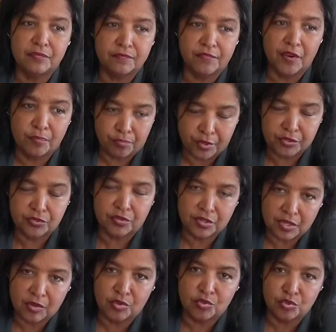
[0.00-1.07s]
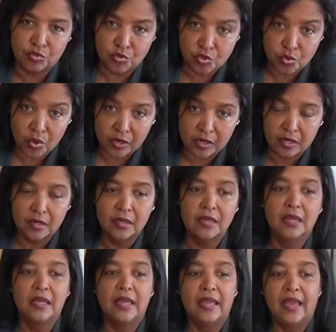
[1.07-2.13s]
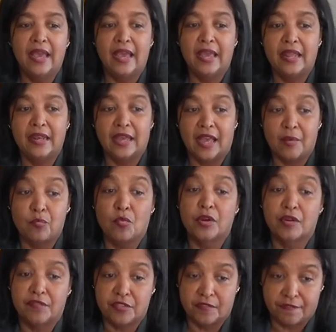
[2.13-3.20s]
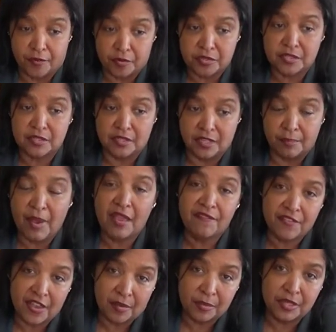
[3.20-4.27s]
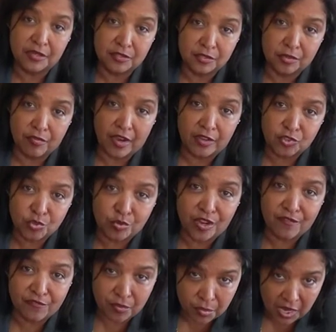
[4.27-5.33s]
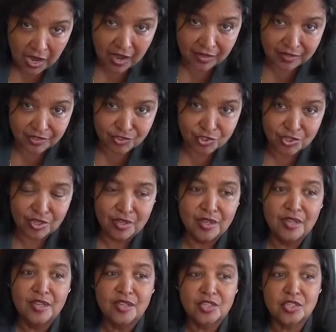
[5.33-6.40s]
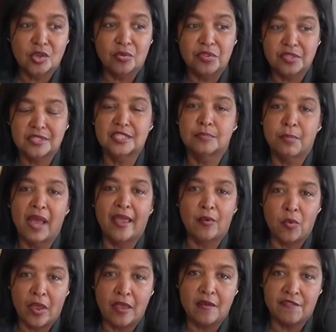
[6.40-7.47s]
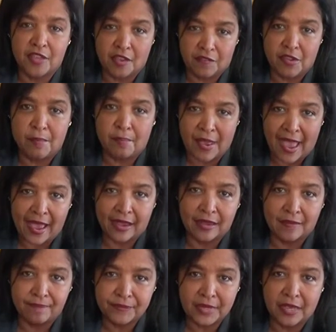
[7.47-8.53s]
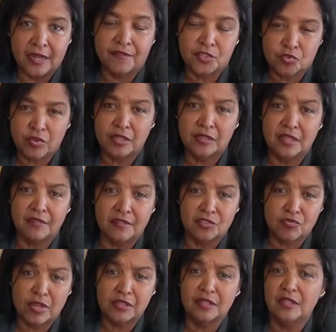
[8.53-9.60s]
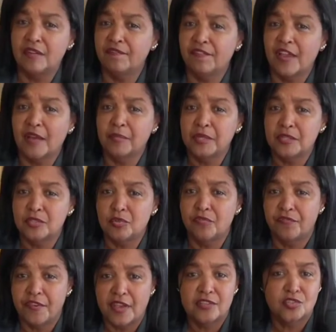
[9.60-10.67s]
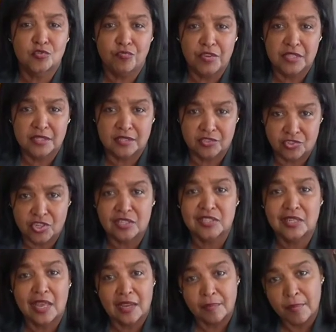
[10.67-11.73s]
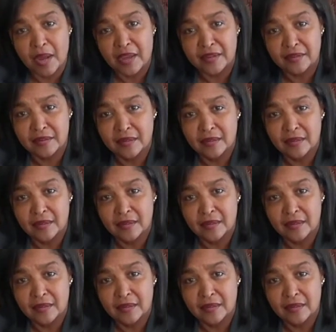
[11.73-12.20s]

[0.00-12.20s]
from Puerto Rico to New York. And I'm one of the first in my family to graduate from college. So this is my way of giving back and of strengthening families who faced risks just like mine.